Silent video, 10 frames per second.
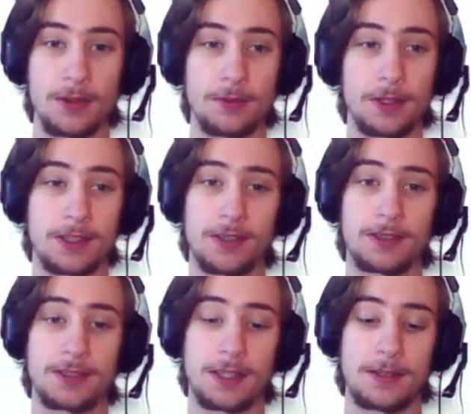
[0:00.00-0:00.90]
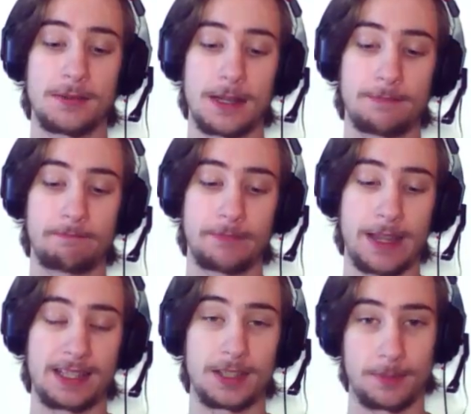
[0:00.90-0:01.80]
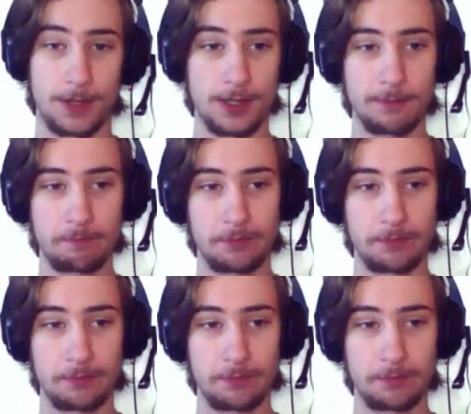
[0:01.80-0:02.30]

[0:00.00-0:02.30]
Resulting, well, that's his block.